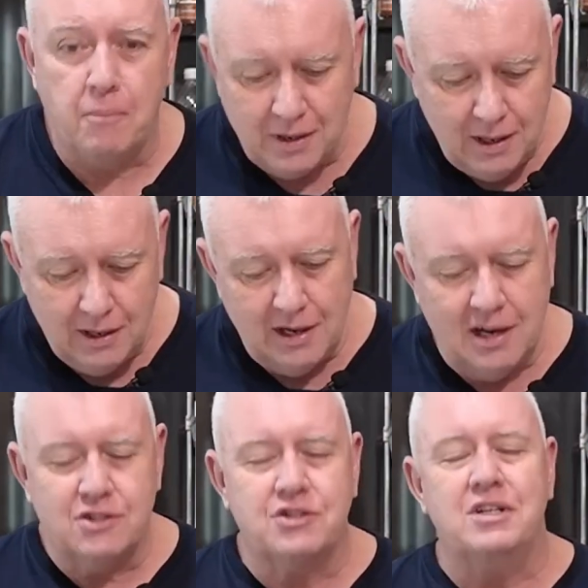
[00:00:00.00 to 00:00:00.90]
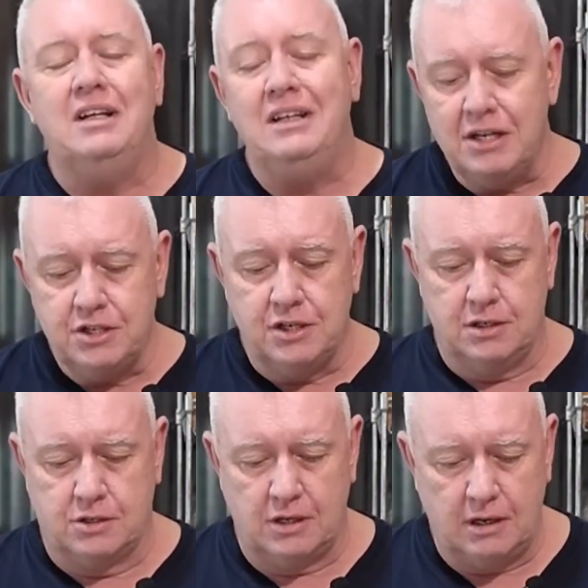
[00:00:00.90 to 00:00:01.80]
eating it. It's
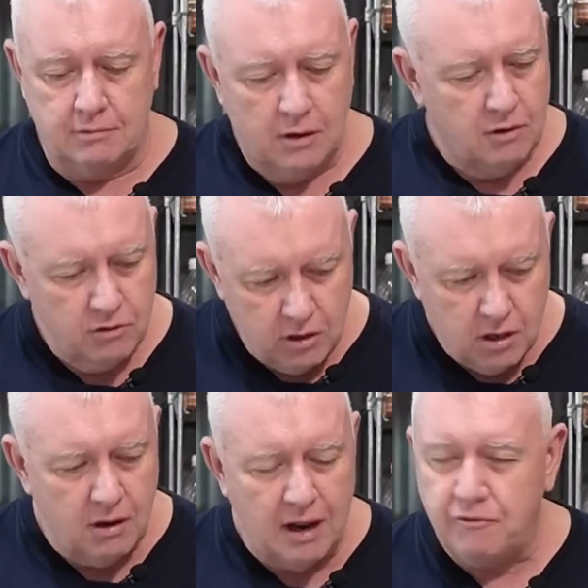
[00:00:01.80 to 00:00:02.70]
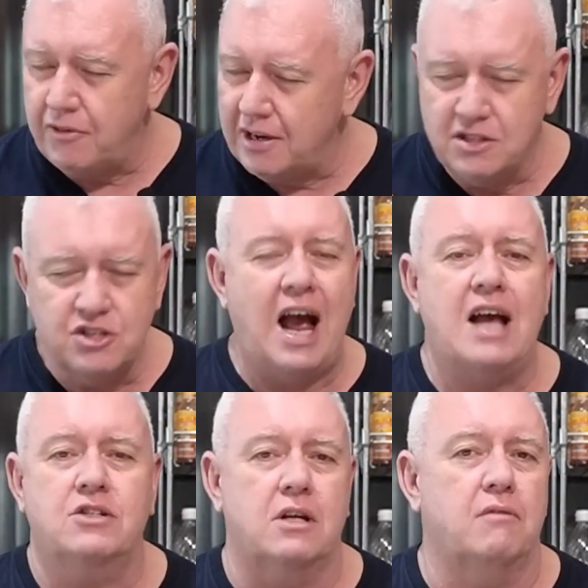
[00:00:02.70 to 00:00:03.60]
delicious. Look,
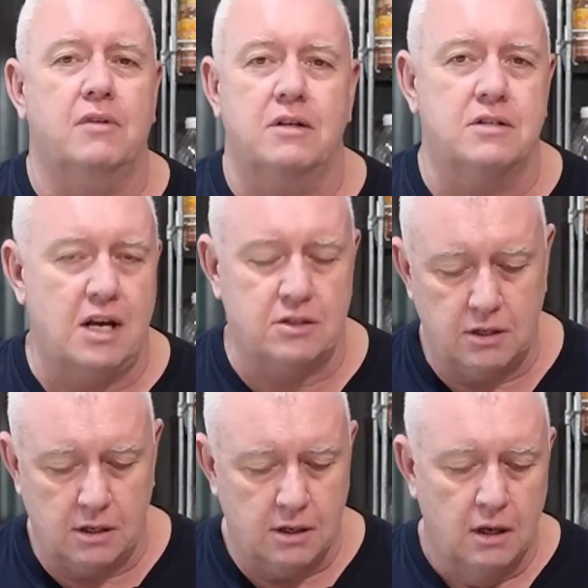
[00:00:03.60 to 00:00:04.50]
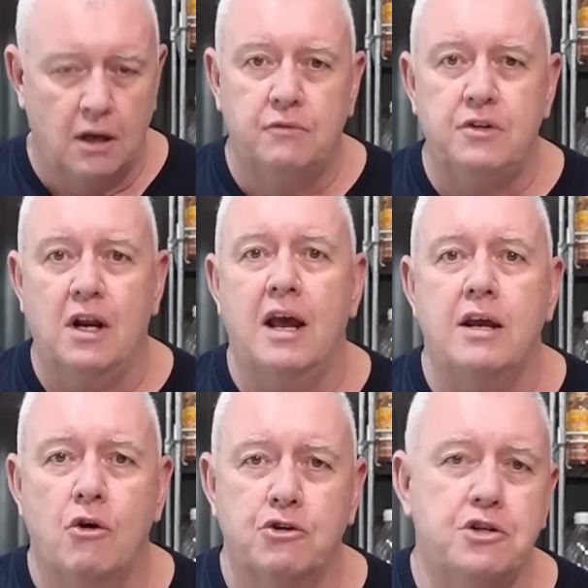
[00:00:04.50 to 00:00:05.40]
fantastic, fantastic. If you like
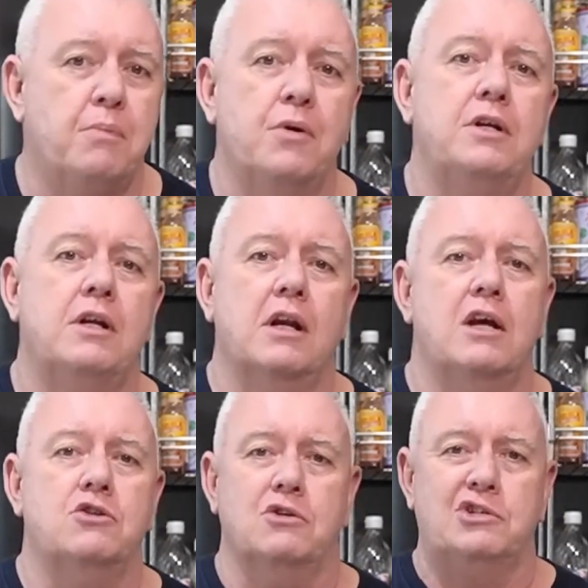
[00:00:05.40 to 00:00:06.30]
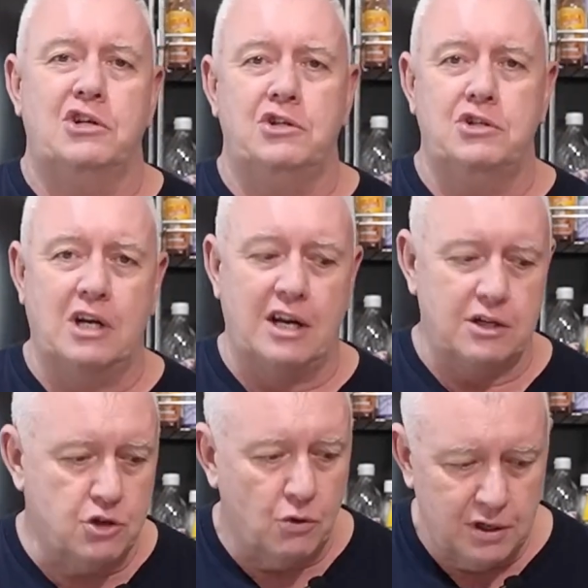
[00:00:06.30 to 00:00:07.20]
Yorkshire pudding, you like sausages, you like
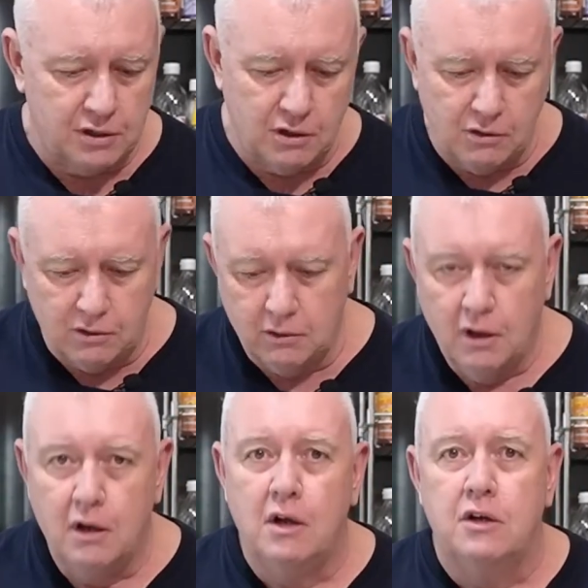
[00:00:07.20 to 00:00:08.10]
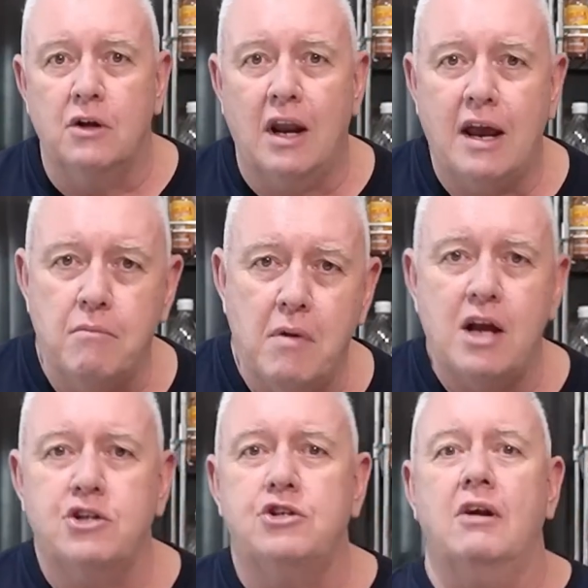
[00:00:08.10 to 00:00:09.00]
toad in the hole, you like
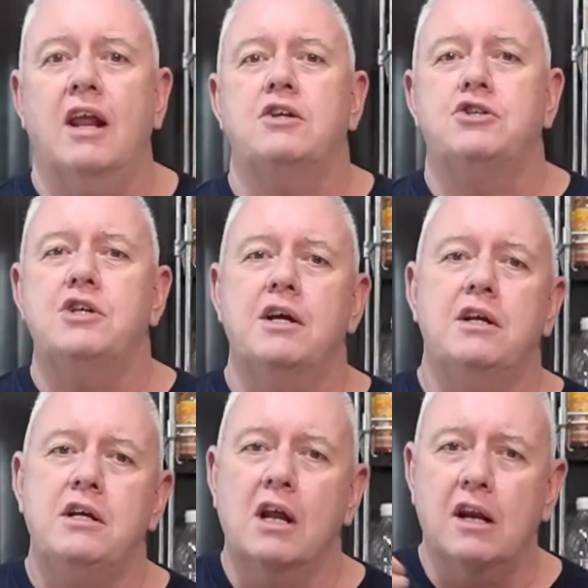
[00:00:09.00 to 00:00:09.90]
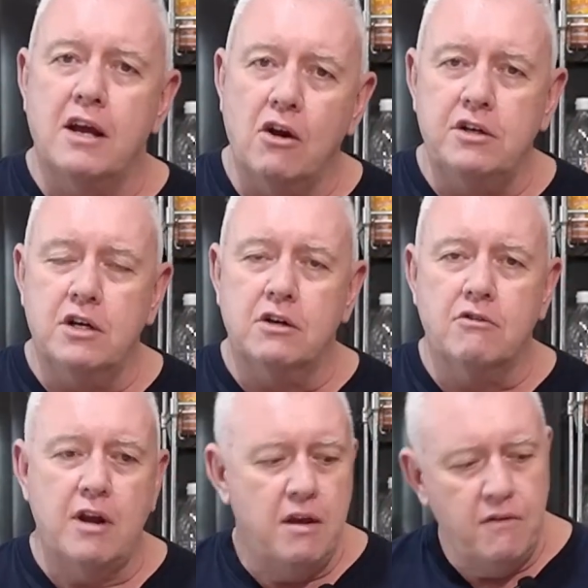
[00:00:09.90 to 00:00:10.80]
mash, you like cheddar, you like onion
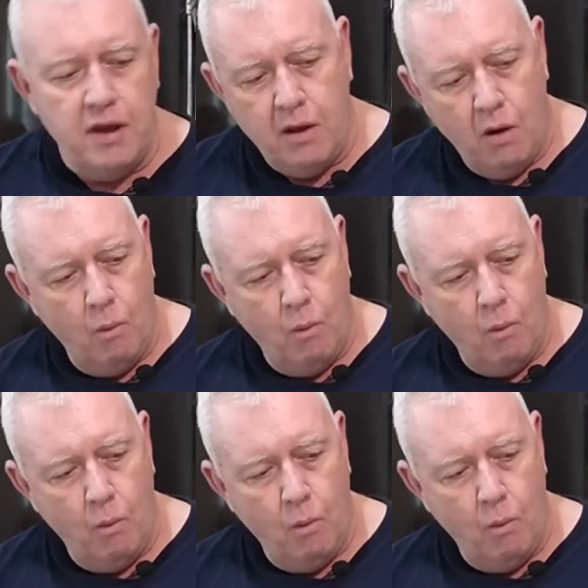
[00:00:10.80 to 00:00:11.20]
gravy,